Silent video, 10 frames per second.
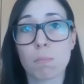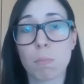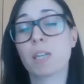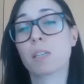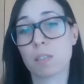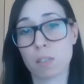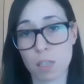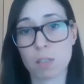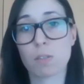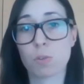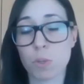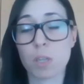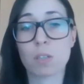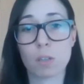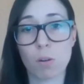mainly since 2
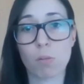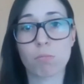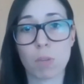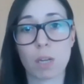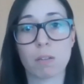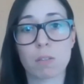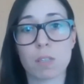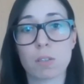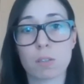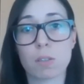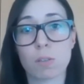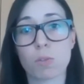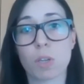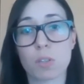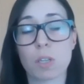years ago, since
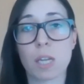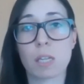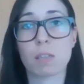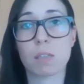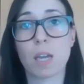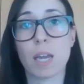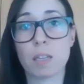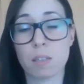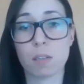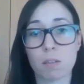2018.